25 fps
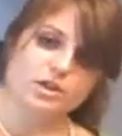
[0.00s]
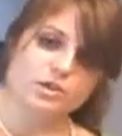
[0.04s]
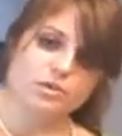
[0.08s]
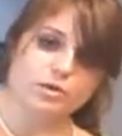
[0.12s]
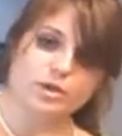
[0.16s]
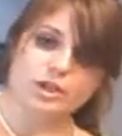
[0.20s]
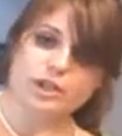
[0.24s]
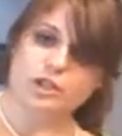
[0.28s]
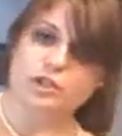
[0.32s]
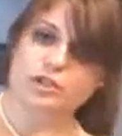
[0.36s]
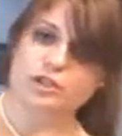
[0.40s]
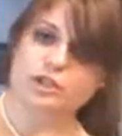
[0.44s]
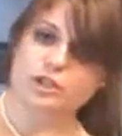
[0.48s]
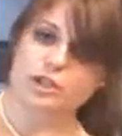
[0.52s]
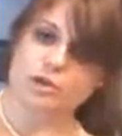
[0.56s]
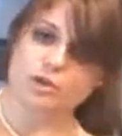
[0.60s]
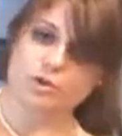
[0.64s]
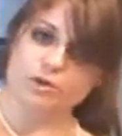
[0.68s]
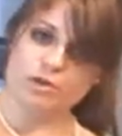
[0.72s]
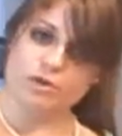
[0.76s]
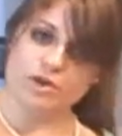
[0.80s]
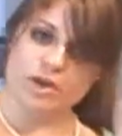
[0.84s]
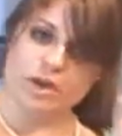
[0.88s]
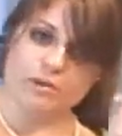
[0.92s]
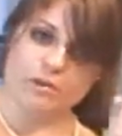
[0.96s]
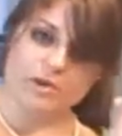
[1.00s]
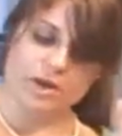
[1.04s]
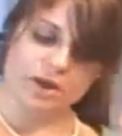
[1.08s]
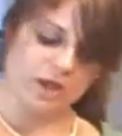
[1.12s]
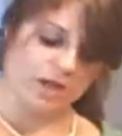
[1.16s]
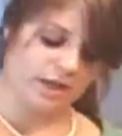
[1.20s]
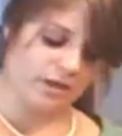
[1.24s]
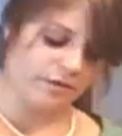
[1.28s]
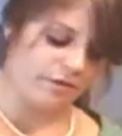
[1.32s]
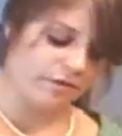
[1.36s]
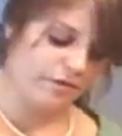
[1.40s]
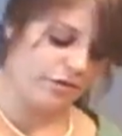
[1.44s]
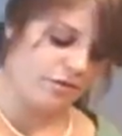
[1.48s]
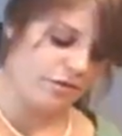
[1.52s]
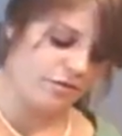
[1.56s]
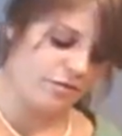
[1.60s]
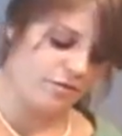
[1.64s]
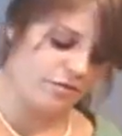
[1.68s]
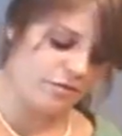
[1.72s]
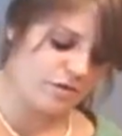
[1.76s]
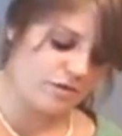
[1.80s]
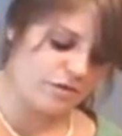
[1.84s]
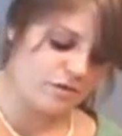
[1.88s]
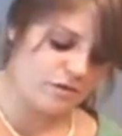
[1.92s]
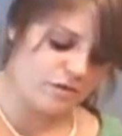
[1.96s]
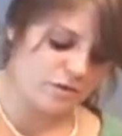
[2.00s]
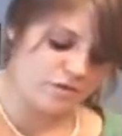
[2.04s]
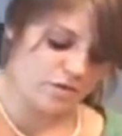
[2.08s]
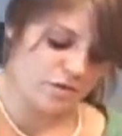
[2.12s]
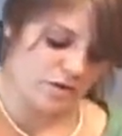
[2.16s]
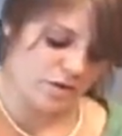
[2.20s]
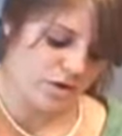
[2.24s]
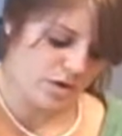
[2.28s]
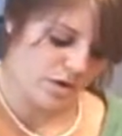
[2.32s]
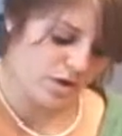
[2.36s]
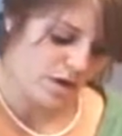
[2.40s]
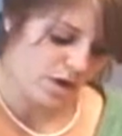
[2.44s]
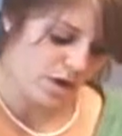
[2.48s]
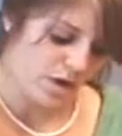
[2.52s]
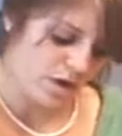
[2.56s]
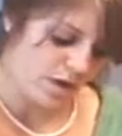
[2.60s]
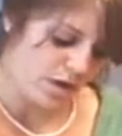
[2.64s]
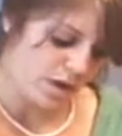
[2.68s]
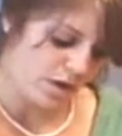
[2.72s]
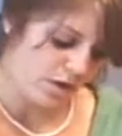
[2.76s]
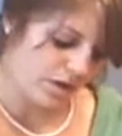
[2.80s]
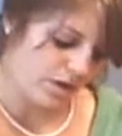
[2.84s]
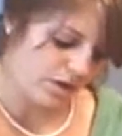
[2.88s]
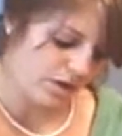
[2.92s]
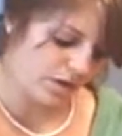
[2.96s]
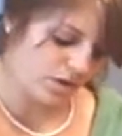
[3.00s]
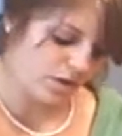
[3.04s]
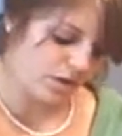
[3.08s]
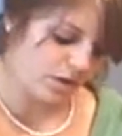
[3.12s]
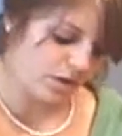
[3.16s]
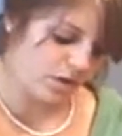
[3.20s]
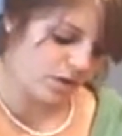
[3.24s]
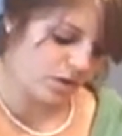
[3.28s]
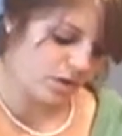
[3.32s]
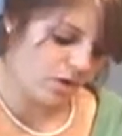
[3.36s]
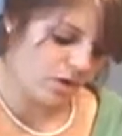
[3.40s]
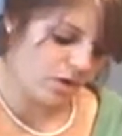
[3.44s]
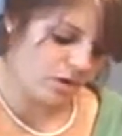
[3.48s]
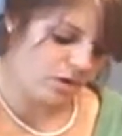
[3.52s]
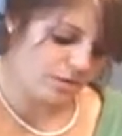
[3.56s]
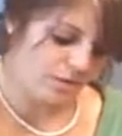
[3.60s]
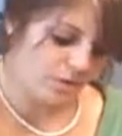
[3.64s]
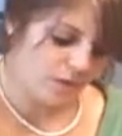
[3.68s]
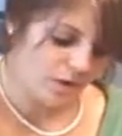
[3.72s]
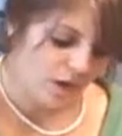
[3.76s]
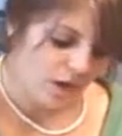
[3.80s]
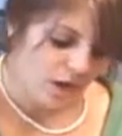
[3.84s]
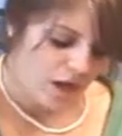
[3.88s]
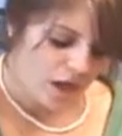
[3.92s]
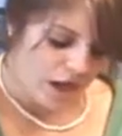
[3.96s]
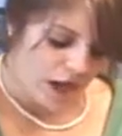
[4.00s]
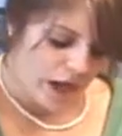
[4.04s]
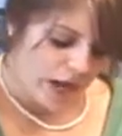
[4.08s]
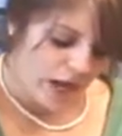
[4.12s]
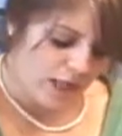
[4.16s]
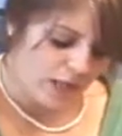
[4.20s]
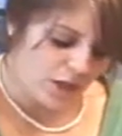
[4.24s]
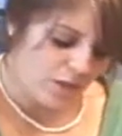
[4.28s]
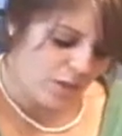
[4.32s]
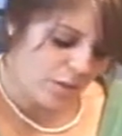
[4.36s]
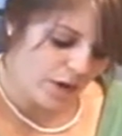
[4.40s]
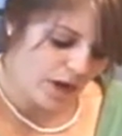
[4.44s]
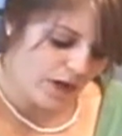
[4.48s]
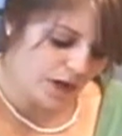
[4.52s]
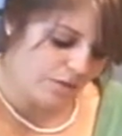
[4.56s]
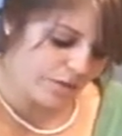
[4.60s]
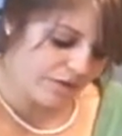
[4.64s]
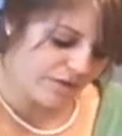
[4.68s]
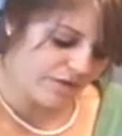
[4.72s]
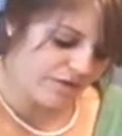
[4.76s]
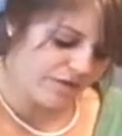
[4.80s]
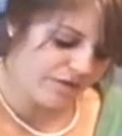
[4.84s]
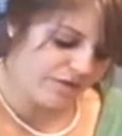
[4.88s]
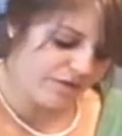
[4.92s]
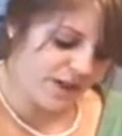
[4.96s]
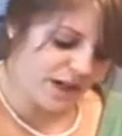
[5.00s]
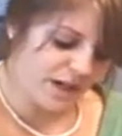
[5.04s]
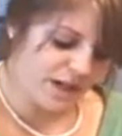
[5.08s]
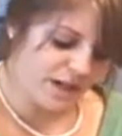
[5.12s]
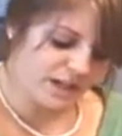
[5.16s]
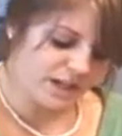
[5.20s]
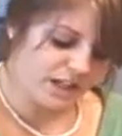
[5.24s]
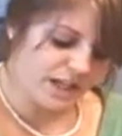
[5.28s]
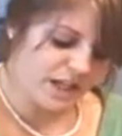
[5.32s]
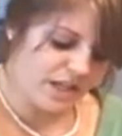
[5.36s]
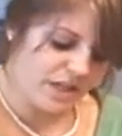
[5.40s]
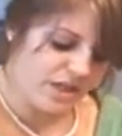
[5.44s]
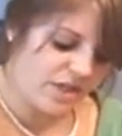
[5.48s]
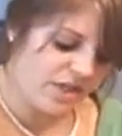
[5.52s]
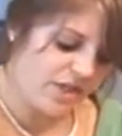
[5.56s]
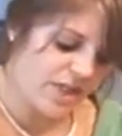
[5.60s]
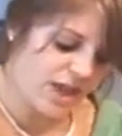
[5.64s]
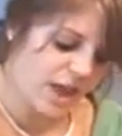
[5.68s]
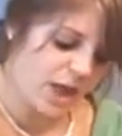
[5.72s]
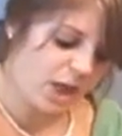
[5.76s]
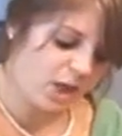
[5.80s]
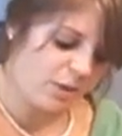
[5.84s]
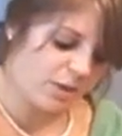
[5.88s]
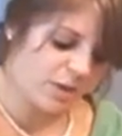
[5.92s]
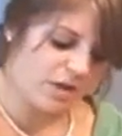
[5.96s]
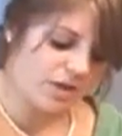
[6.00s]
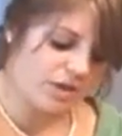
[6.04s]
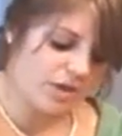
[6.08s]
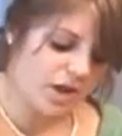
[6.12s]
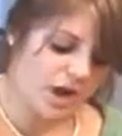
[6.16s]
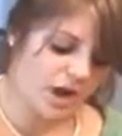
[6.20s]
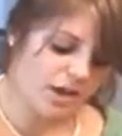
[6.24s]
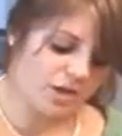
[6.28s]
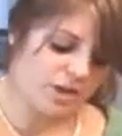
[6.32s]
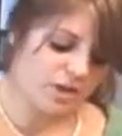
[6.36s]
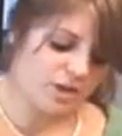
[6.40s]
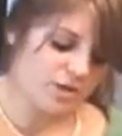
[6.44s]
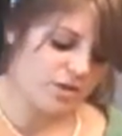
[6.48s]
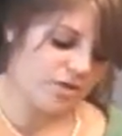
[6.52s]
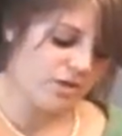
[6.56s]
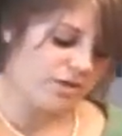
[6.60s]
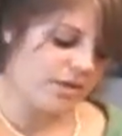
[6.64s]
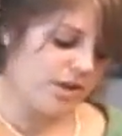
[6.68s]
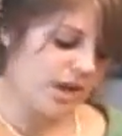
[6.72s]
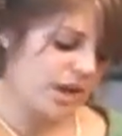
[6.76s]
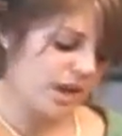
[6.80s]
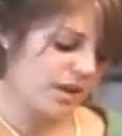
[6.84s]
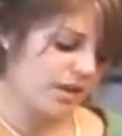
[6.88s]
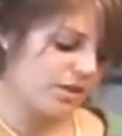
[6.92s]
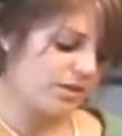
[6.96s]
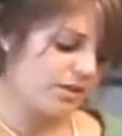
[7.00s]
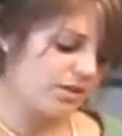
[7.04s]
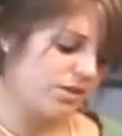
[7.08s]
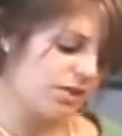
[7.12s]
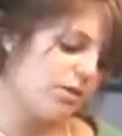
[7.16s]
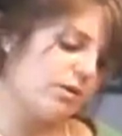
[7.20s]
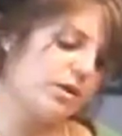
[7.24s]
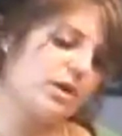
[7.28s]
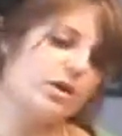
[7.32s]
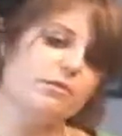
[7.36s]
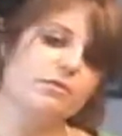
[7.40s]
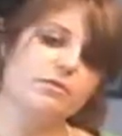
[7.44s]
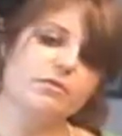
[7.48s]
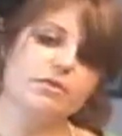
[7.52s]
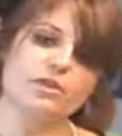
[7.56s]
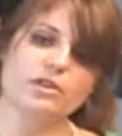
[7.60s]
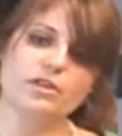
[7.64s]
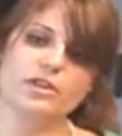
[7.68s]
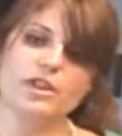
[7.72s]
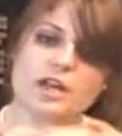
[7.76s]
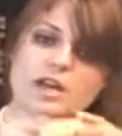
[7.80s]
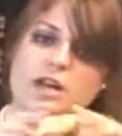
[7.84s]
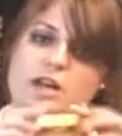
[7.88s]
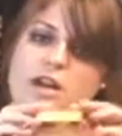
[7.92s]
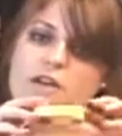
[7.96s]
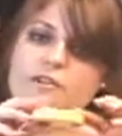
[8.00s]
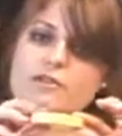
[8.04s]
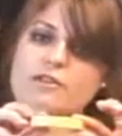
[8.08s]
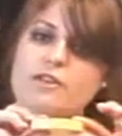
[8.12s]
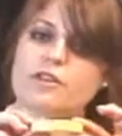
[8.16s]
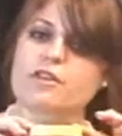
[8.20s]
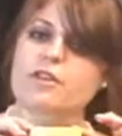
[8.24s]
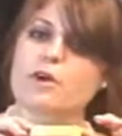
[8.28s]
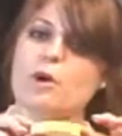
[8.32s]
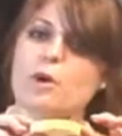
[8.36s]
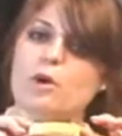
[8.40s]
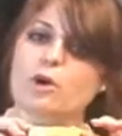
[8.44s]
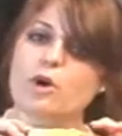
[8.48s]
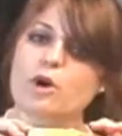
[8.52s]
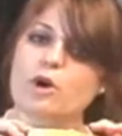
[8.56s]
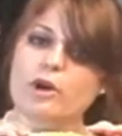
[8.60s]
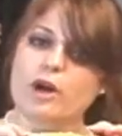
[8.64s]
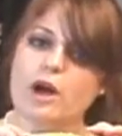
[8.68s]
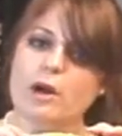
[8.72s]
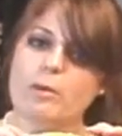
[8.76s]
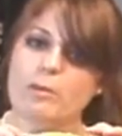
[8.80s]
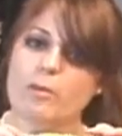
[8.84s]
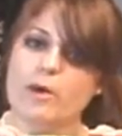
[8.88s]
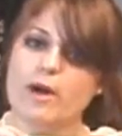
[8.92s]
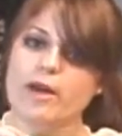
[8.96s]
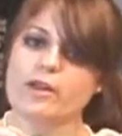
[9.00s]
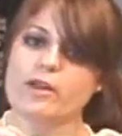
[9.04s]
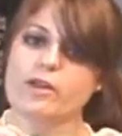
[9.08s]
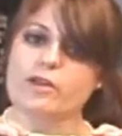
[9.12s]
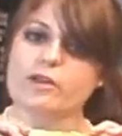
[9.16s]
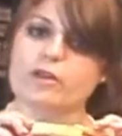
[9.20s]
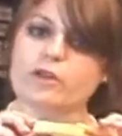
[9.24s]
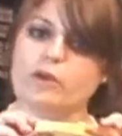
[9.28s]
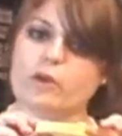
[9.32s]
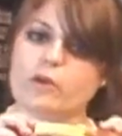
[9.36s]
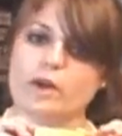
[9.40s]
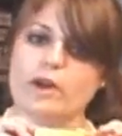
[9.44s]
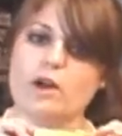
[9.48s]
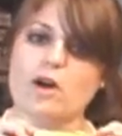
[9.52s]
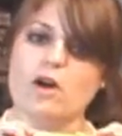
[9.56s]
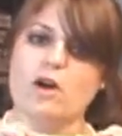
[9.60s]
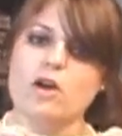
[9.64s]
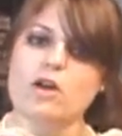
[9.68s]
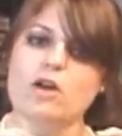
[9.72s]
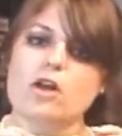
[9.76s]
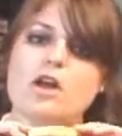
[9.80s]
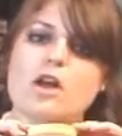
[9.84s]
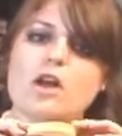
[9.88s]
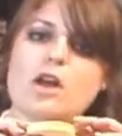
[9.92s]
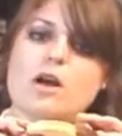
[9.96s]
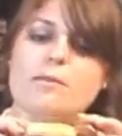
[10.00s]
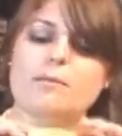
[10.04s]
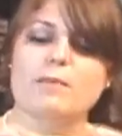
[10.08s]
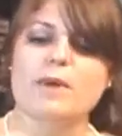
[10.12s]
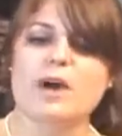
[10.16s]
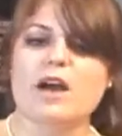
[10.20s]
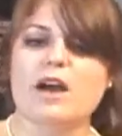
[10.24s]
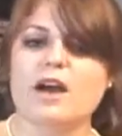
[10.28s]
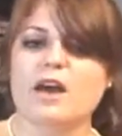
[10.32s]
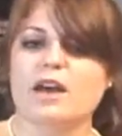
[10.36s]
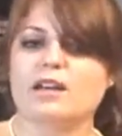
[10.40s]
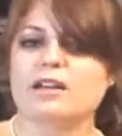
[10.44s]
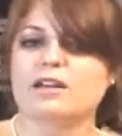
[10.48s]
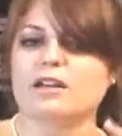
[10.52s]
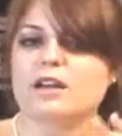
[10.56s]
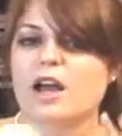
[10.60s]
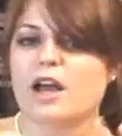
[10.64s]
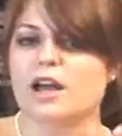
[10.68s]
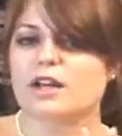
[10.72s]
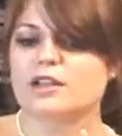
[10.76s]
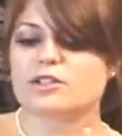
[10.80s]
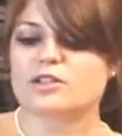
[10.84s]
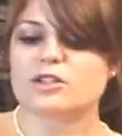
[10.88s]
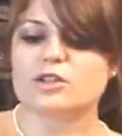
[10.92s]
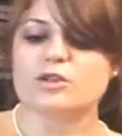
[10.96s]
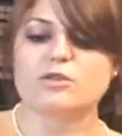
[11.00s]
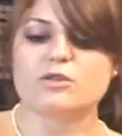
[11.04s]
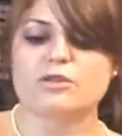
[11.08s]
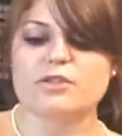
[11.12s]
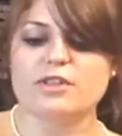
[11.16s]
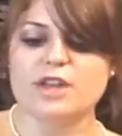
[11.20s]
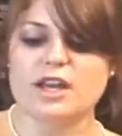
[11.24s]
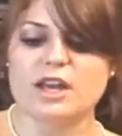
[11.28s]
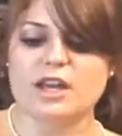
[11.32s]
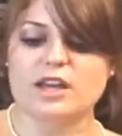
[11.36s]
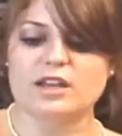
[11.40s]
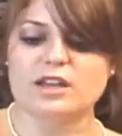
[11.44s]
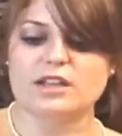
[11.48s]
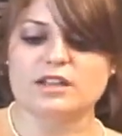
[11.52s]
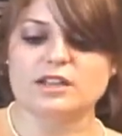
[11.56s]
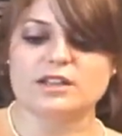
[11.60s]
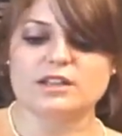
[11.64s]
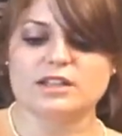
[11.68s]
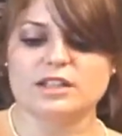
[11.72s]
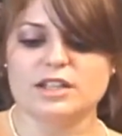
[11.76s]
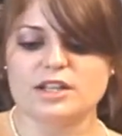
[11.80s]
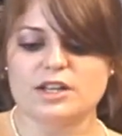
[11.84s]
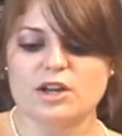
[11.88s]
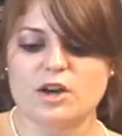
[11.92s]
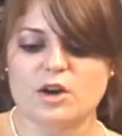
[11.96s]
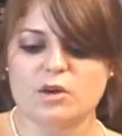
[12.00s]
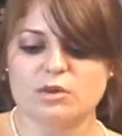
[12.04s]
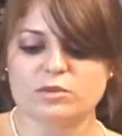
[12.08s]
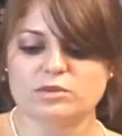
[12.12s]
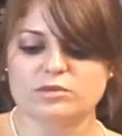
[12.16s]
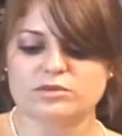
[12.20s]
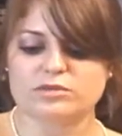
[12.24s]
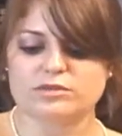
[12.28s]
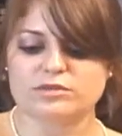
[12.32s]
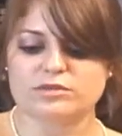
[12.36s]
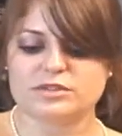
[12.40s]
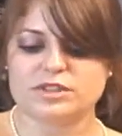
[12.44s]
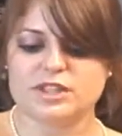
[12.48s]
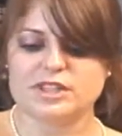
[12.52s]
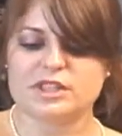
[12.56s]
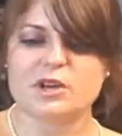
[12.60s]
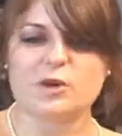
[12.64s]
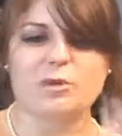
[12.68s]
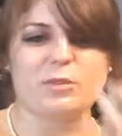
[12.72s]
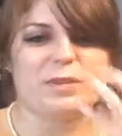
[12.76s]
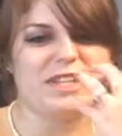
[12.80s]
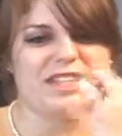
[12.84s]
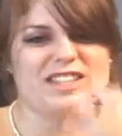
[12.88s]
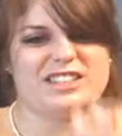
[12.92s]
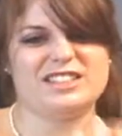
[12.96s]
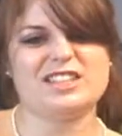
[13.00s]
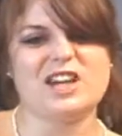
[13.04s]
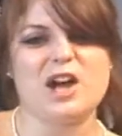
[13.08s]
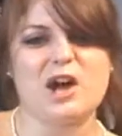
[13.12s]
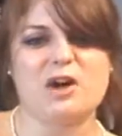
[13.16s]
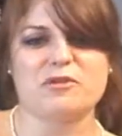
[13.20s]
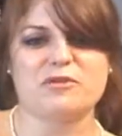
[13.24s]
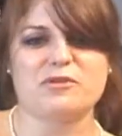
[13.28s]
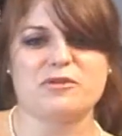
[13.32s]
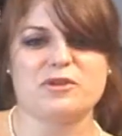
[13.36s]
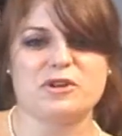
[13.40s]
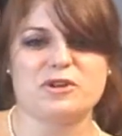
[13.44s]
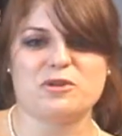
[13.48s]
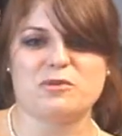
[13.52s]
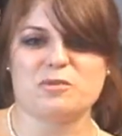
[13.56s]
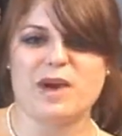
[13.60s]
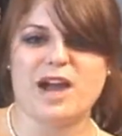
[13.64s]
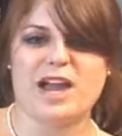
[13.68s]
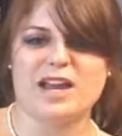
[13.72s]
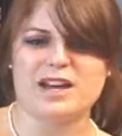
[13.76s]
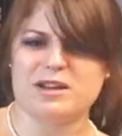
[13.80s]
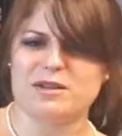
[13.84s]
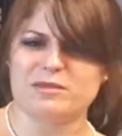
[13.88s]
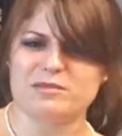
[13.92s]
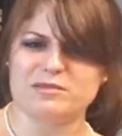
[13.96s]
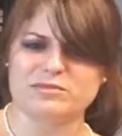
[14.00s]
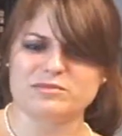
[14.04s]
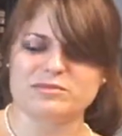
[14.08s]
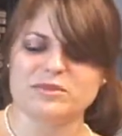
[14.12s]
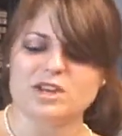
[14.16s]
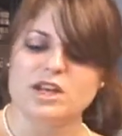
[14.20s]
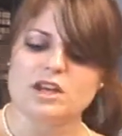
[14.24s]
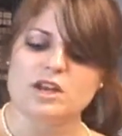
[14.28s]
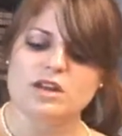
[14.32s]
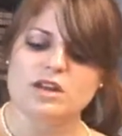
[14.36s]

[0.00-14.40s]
because we're going to skewer them kind of through the circle. And you want them fairly thick, but not too thick. You want them thin enough that they'll cook up well on the grill, but not too thick, you know, that they'll be tough when you bite them.